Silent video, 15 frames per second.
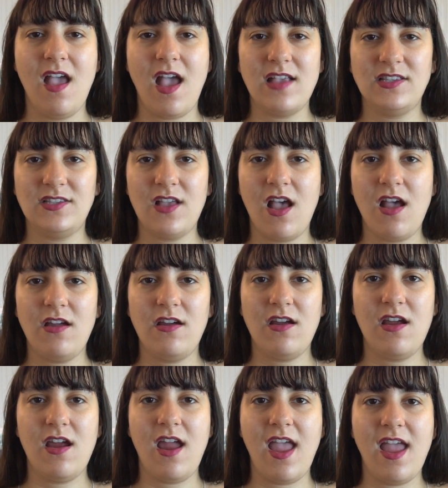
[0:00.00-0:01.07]
I saw
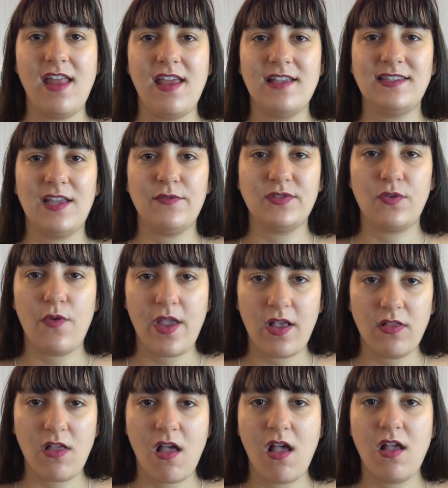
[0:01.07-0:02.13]
her, and as I was going
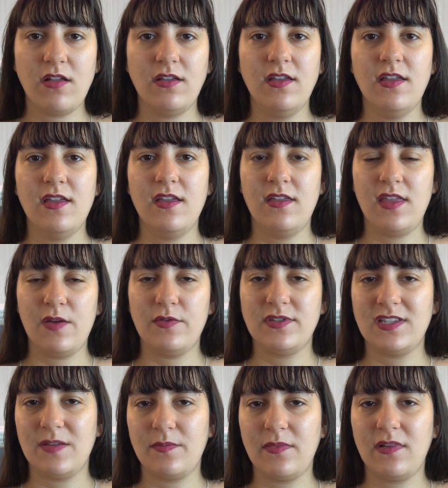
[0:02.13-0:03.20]
along, there were
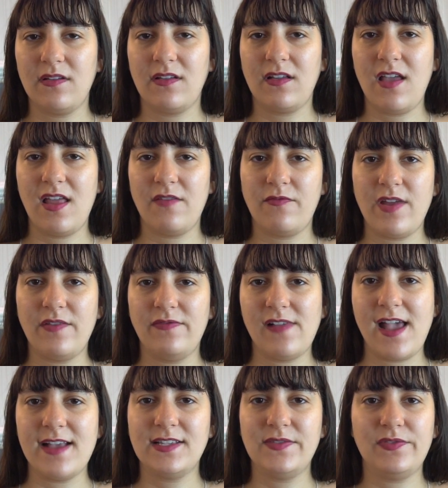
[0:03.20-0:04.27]
some kind of red
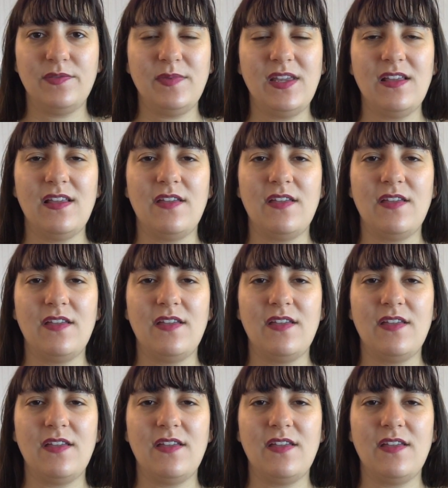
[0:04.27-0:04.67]
flags for me.